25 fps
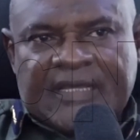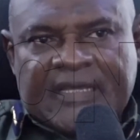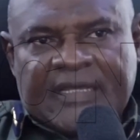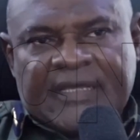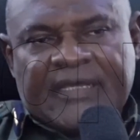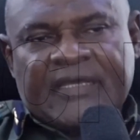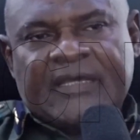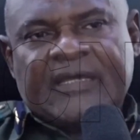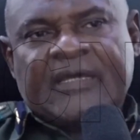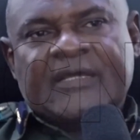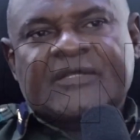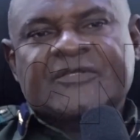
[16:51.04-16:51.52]

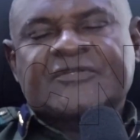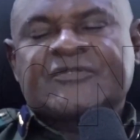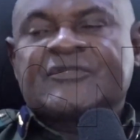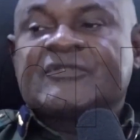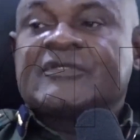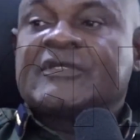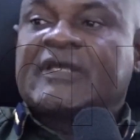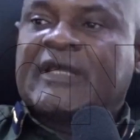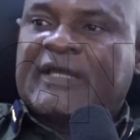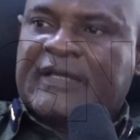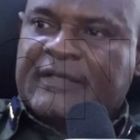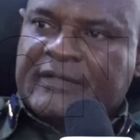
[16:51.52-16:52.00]

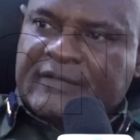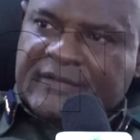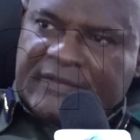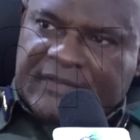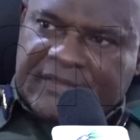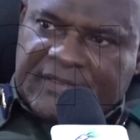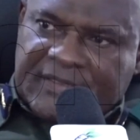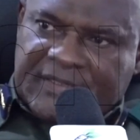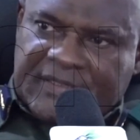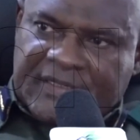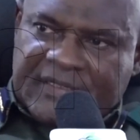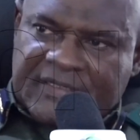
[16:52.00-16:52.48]
ARCN,
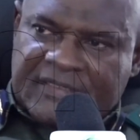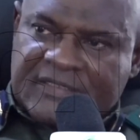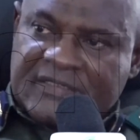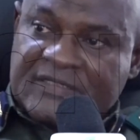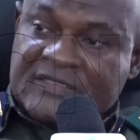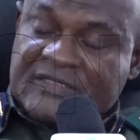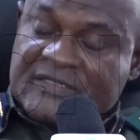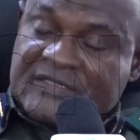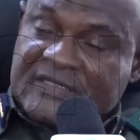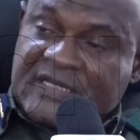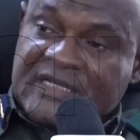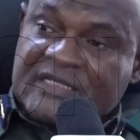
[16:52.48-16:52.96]

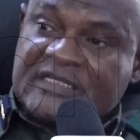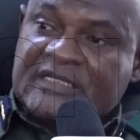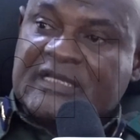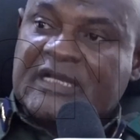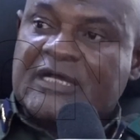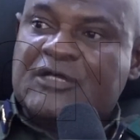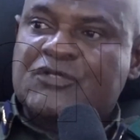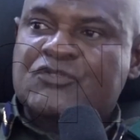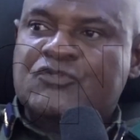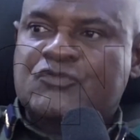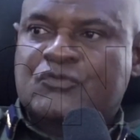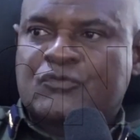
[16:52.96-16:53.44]
Agri Research
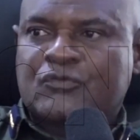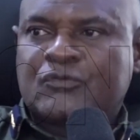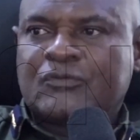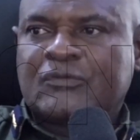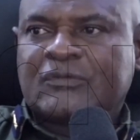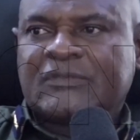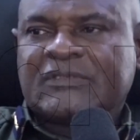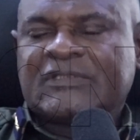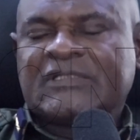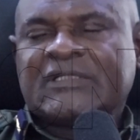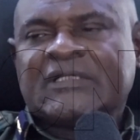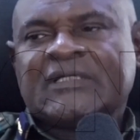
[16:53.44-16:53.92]
Council,
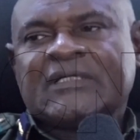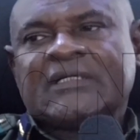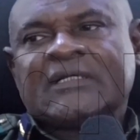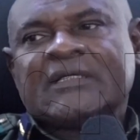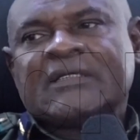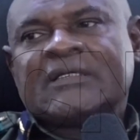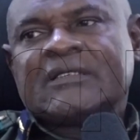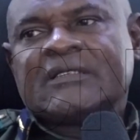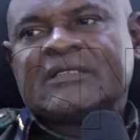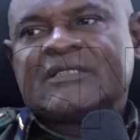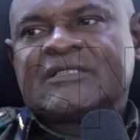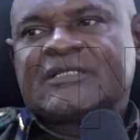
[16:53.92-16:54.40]

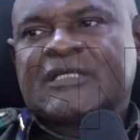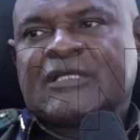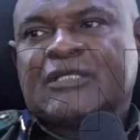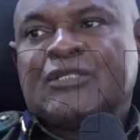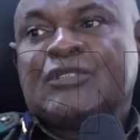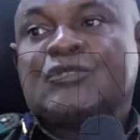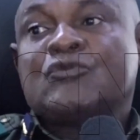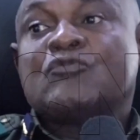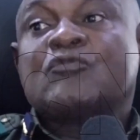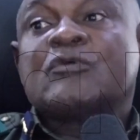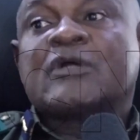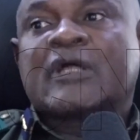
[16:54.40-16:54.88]
this is a
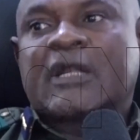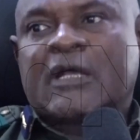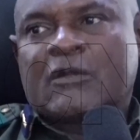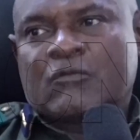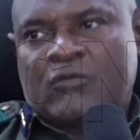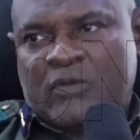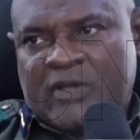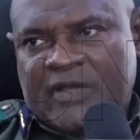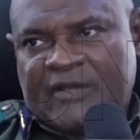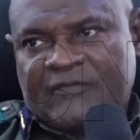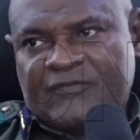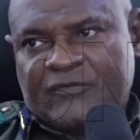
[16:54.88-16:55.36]
new
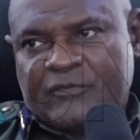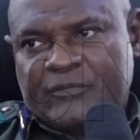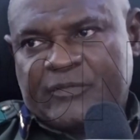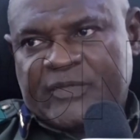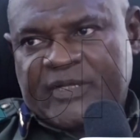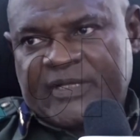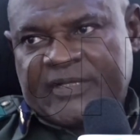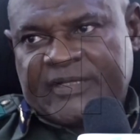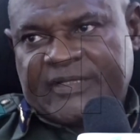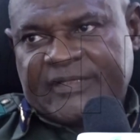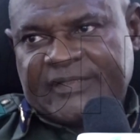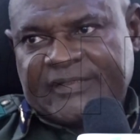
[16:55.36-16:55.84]
ground we have to
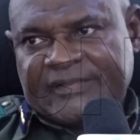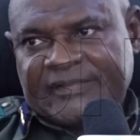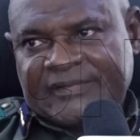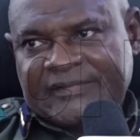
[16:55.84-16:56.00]
break.